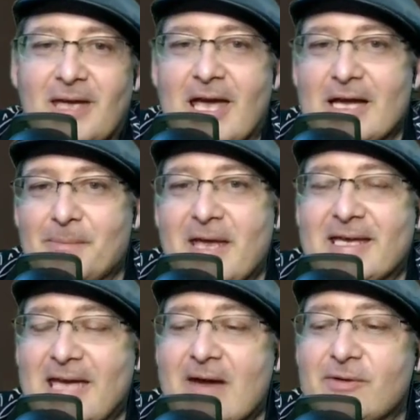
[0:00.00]
and
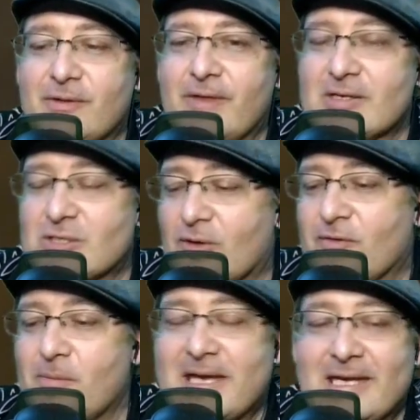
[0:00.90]
making everything there. So
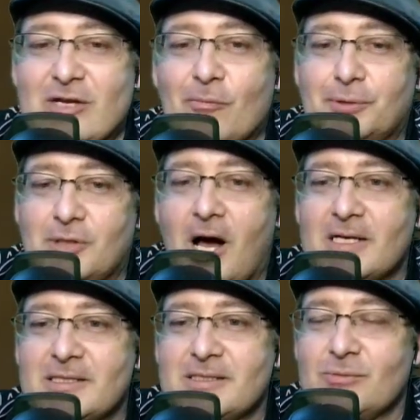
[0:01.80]
if you're making your
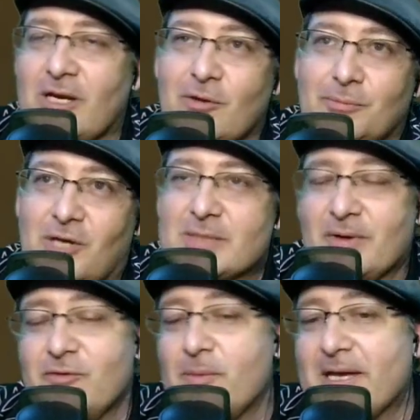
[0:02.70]
blocks, well, not your blocks,
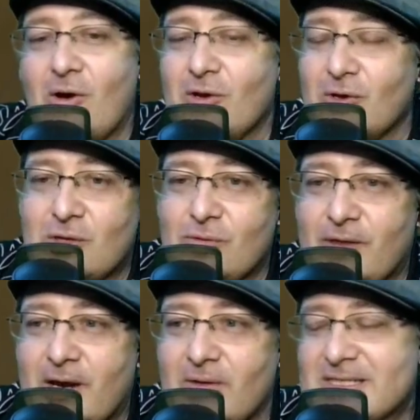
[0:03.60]
but if you're making all your goo
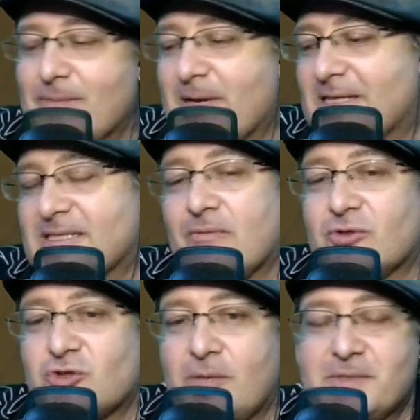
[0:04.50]
there, instead of making
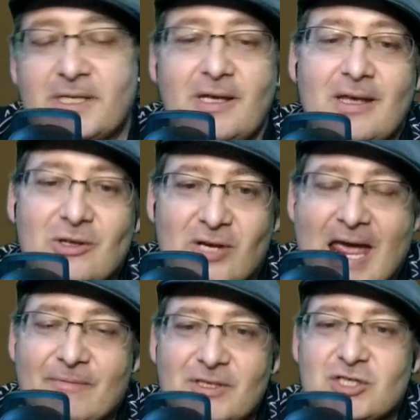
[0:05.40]
several trips, you
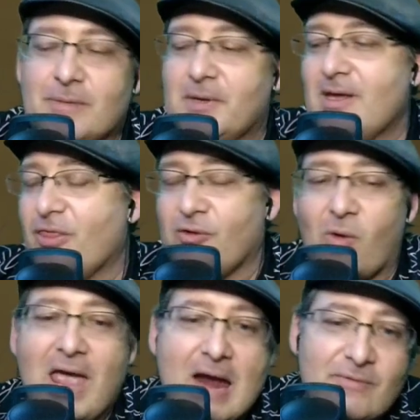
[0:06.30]
can have this ship
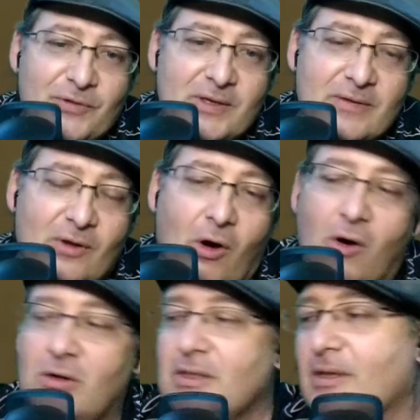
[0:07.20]
throw everything in the
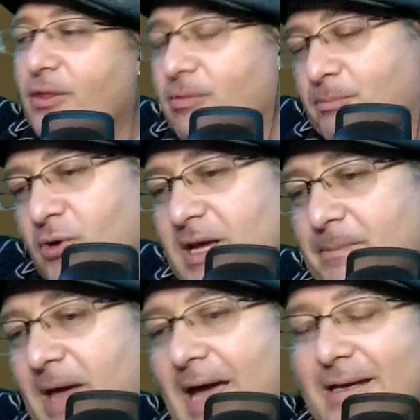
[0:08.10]
hull, bring
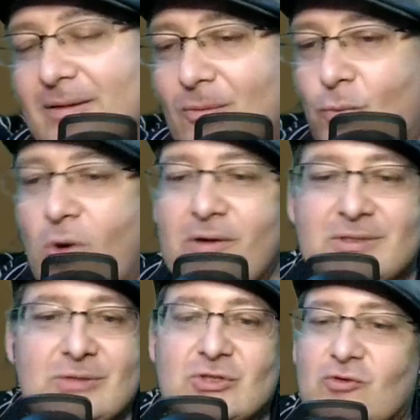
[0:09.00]
it back, 1
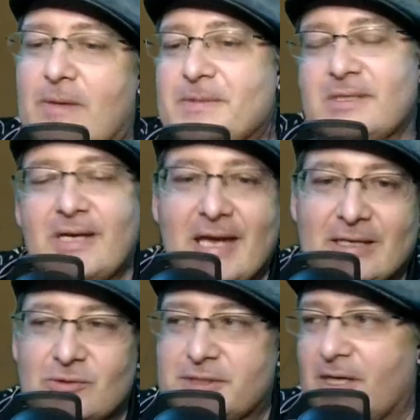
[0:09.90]
or 2 trips,
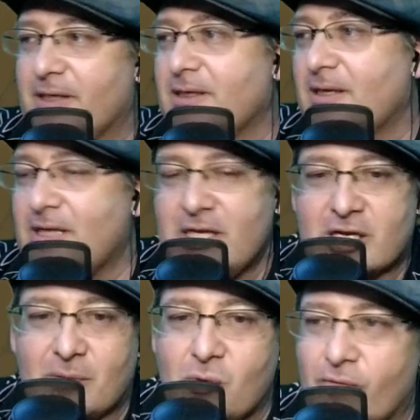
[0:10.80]
and you're done.
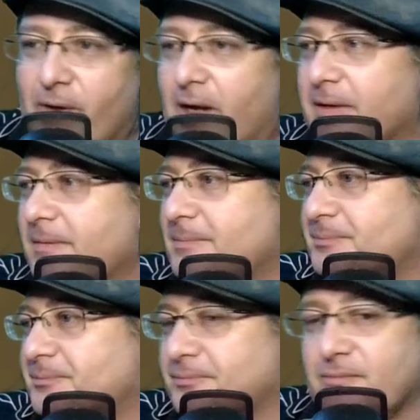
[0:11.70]
You can move on.
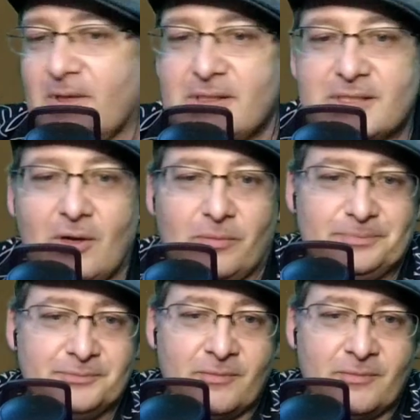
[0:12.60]
So,